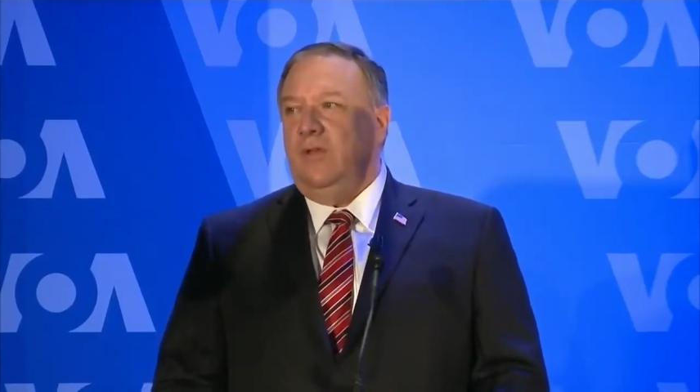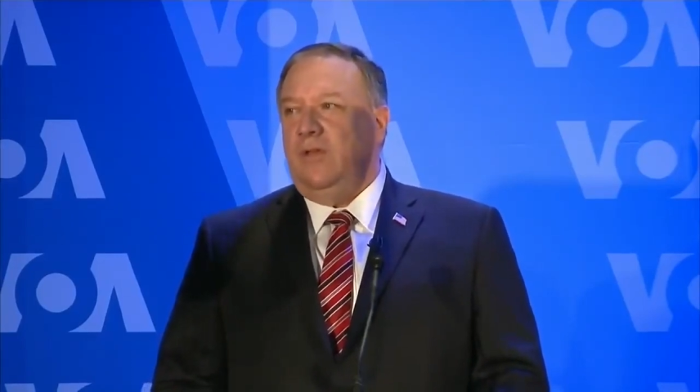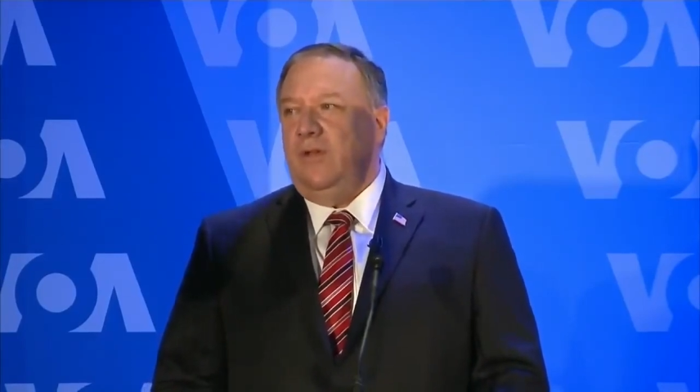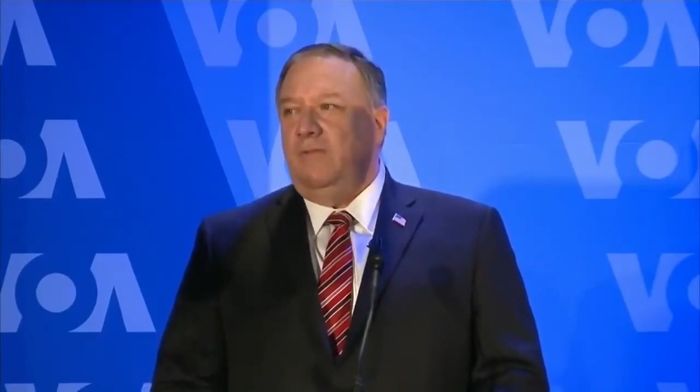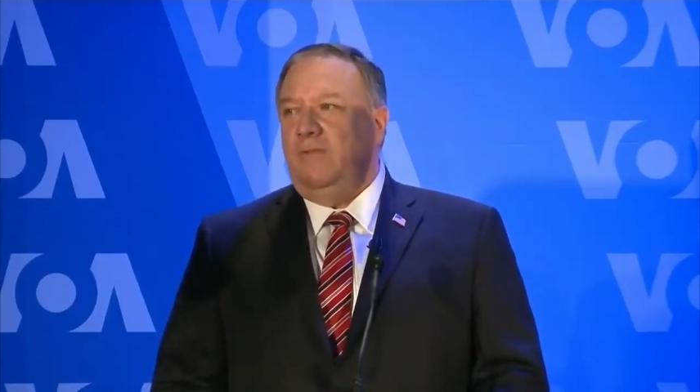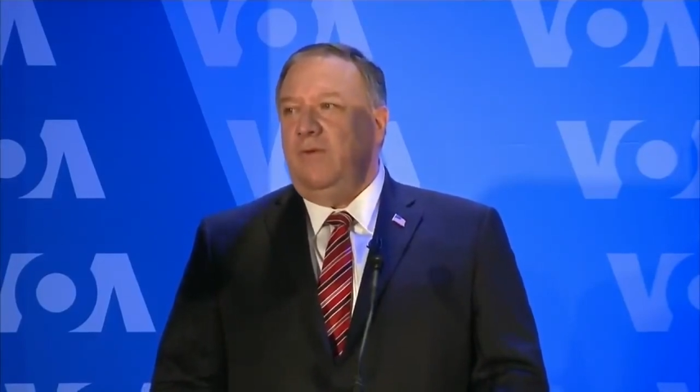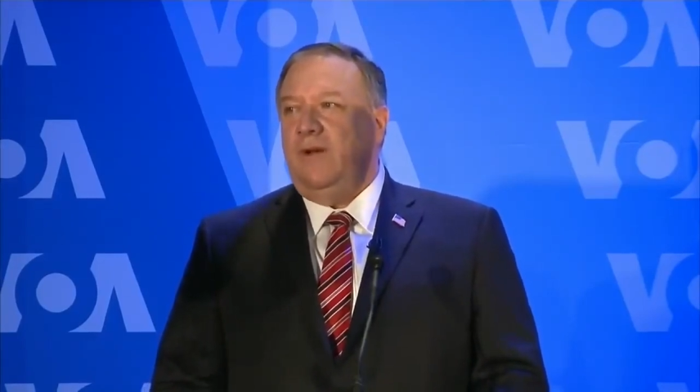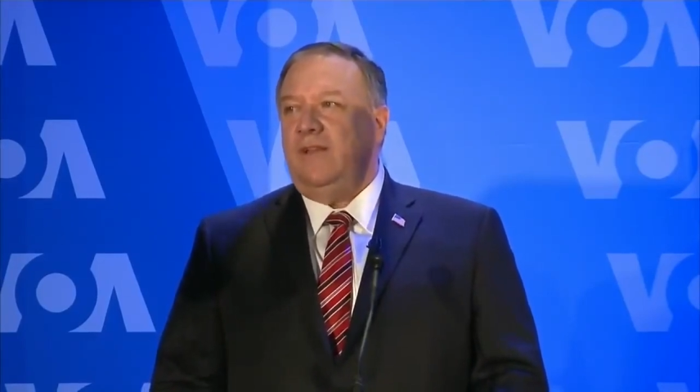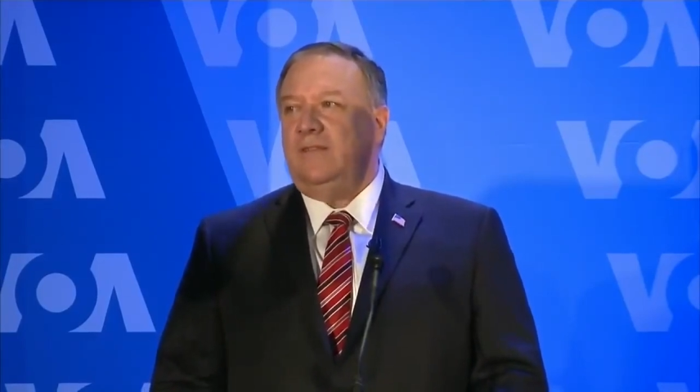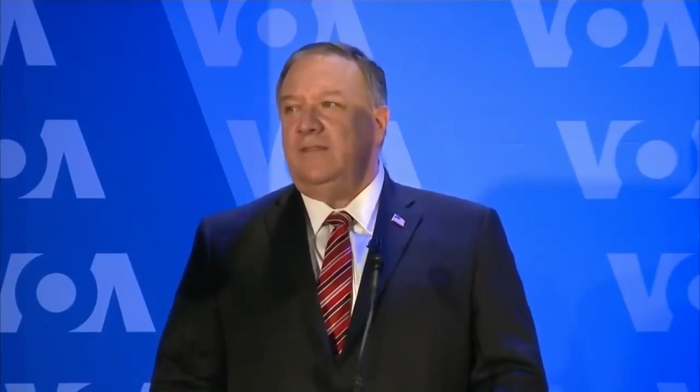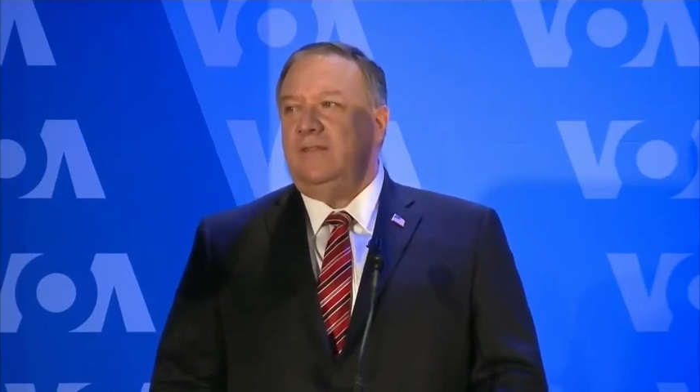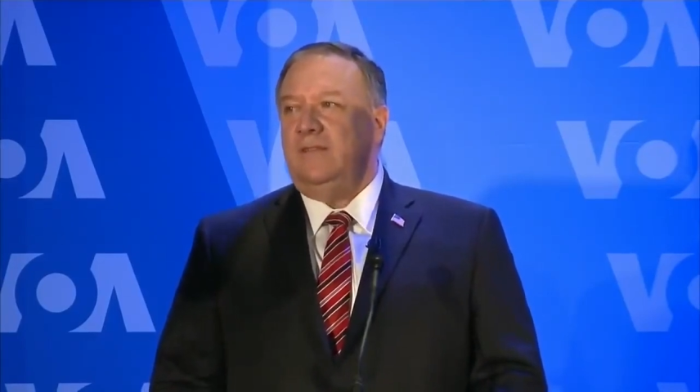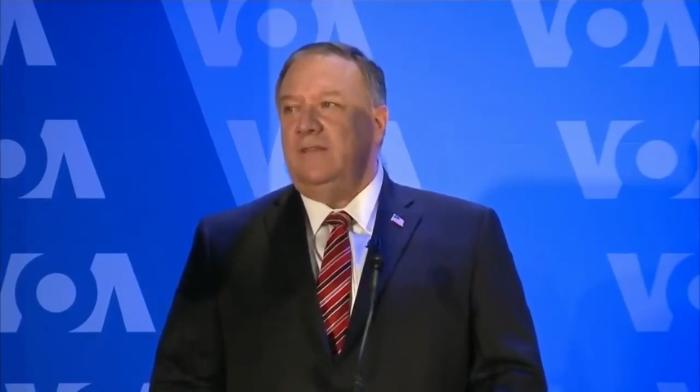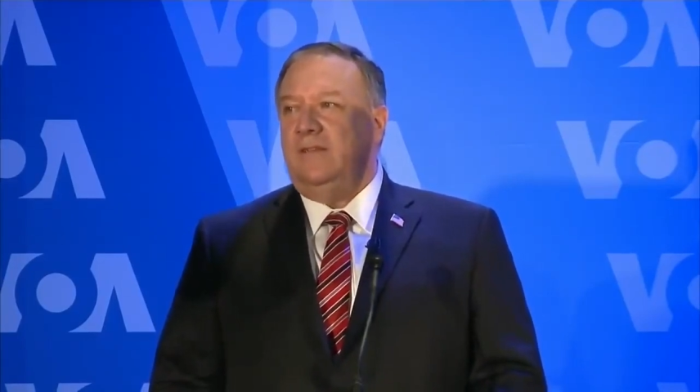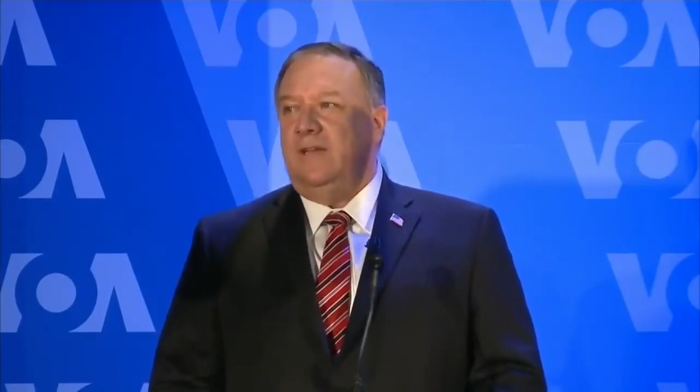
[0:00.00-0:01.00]
You're the
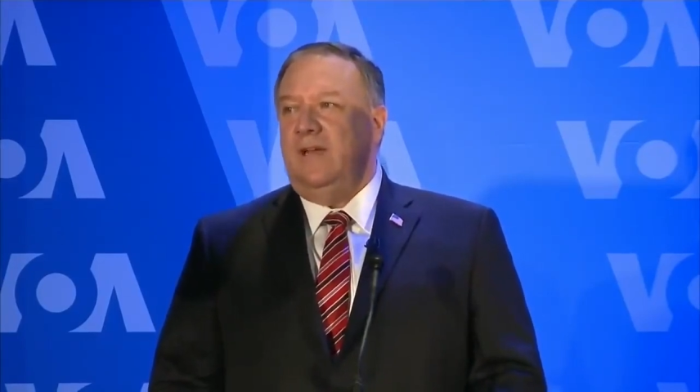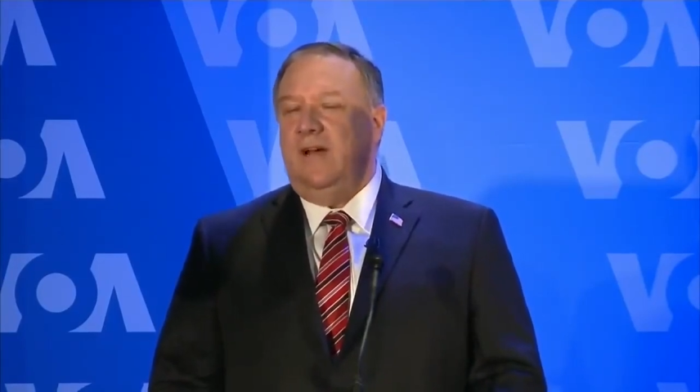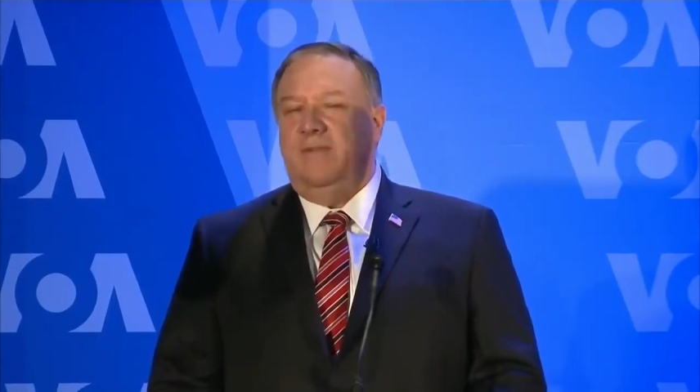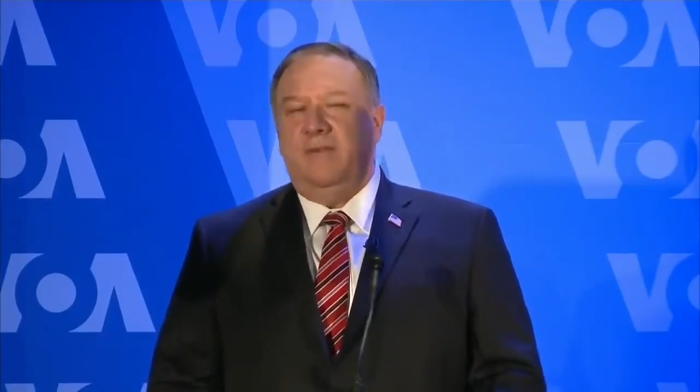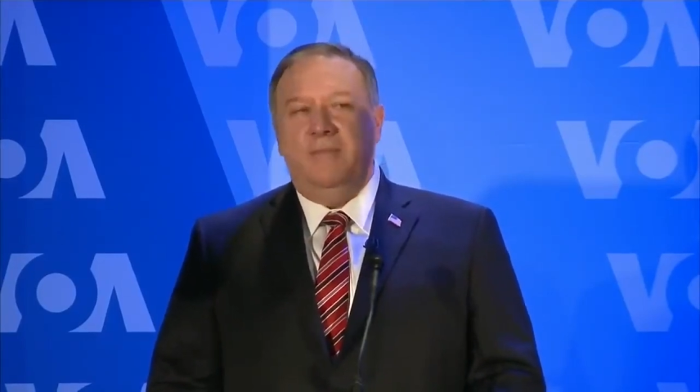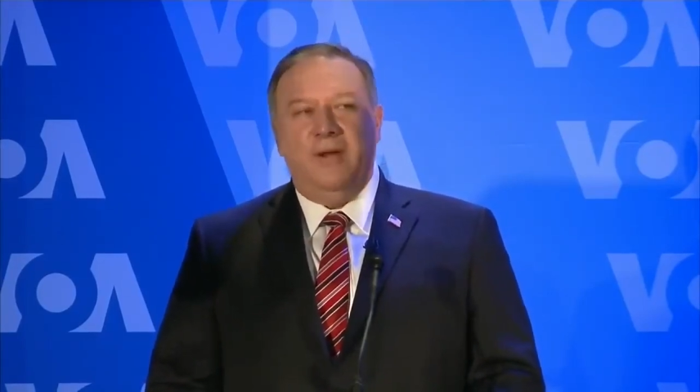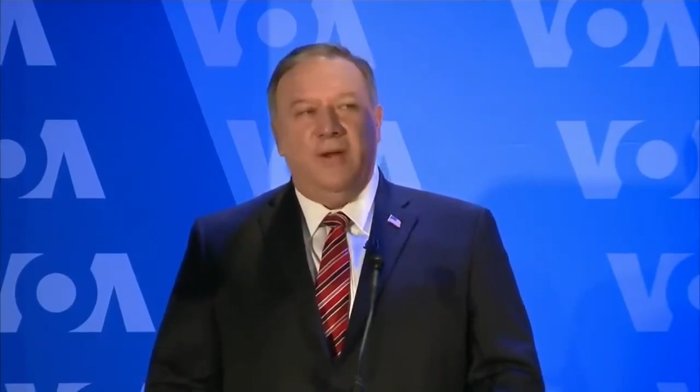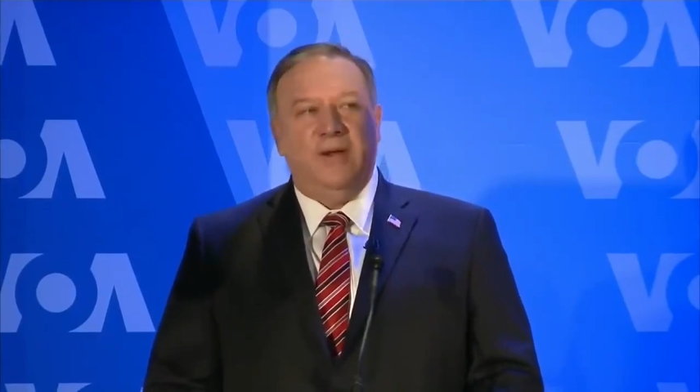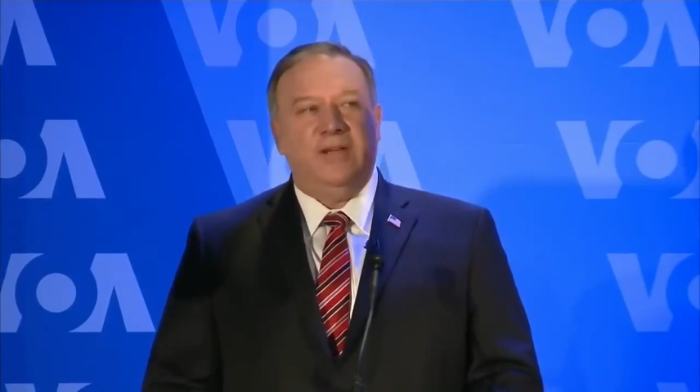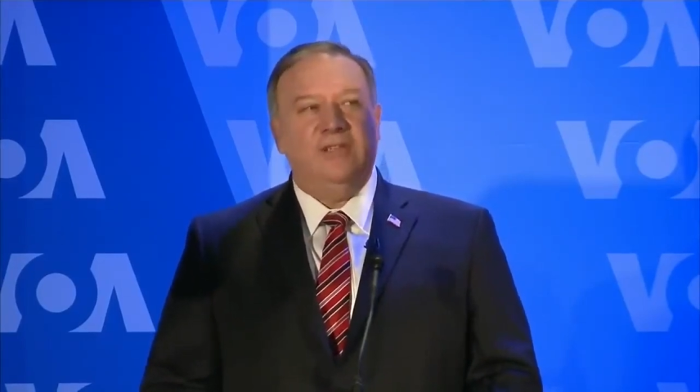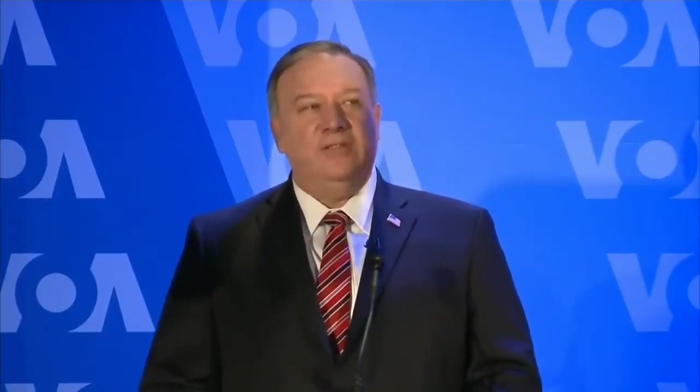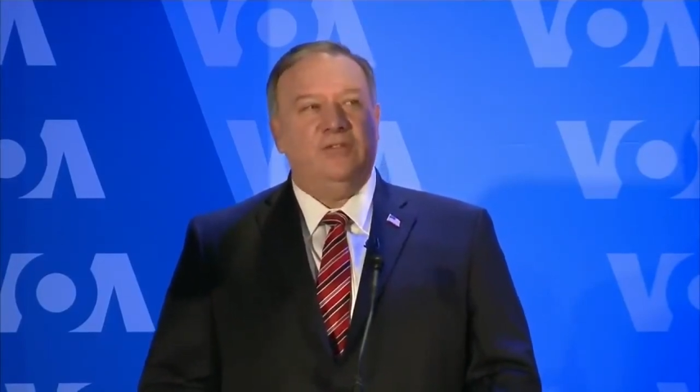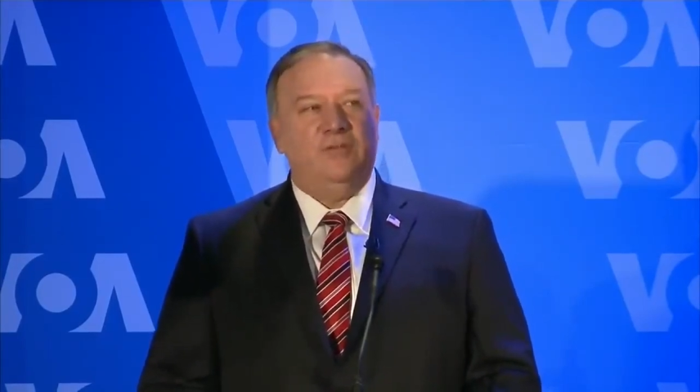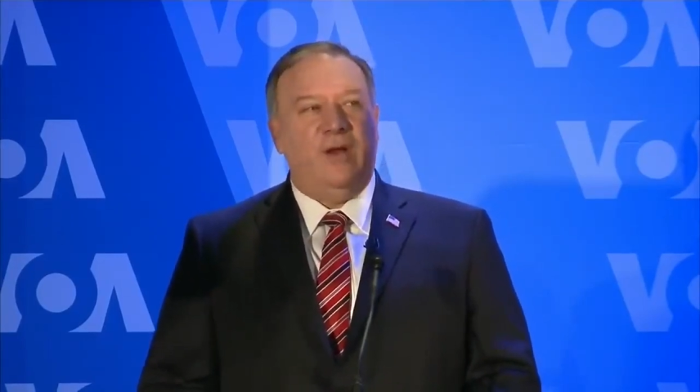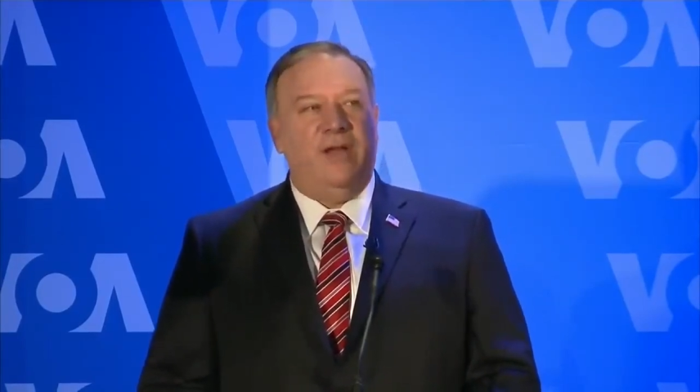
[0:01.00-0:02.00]
voice of
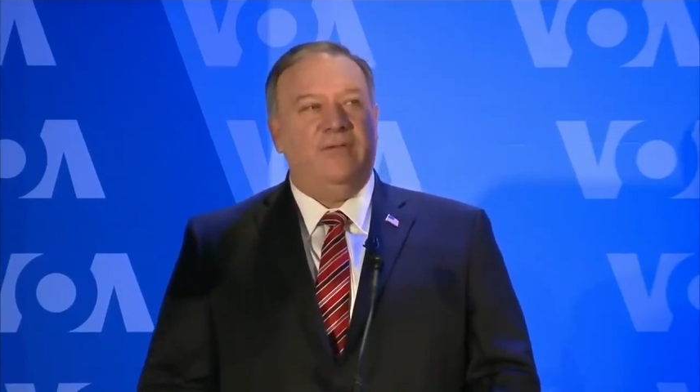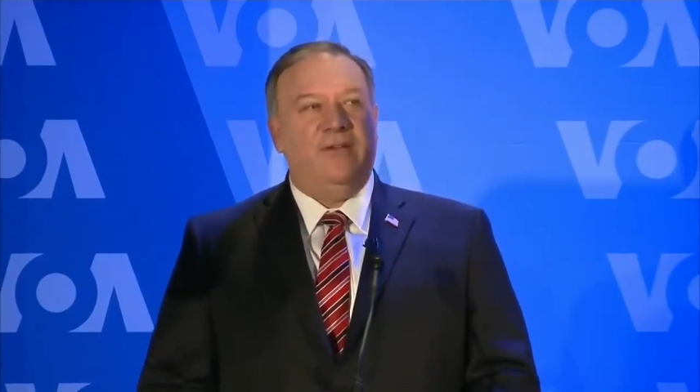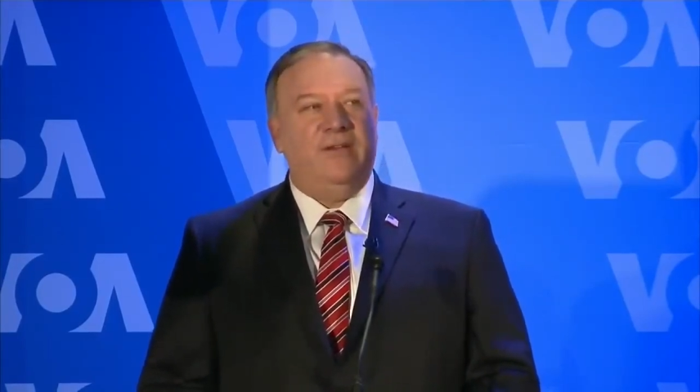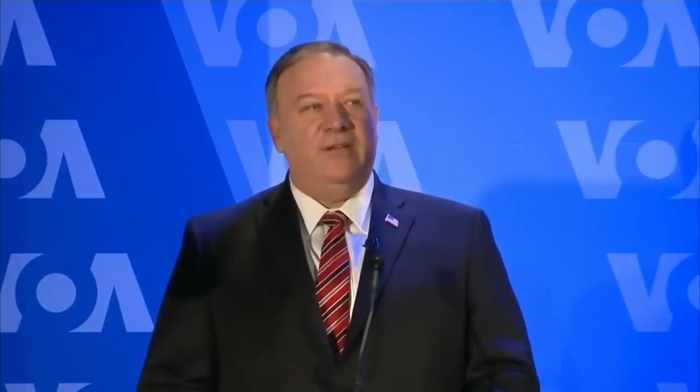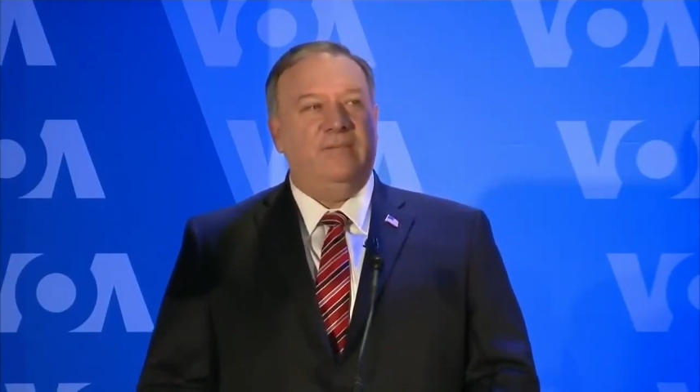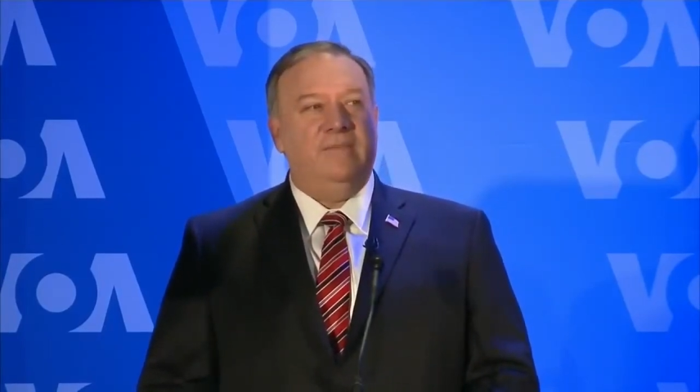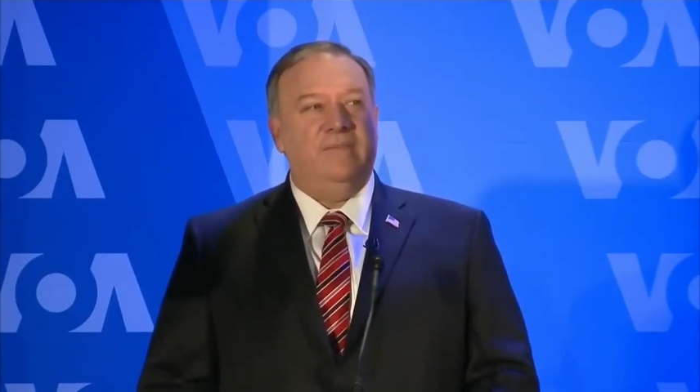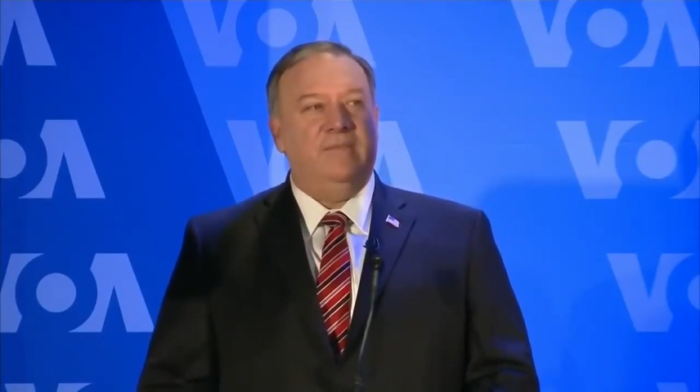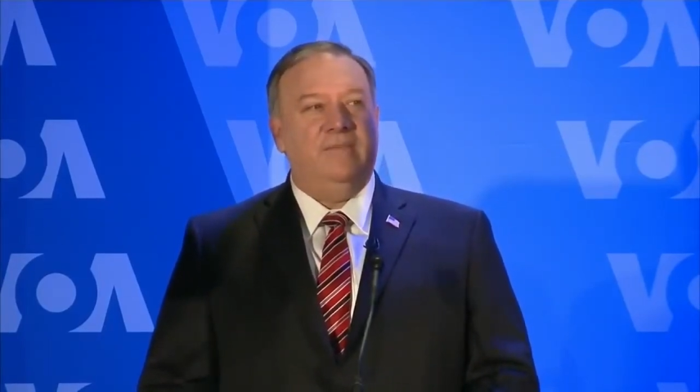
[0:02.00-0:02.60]
American striving.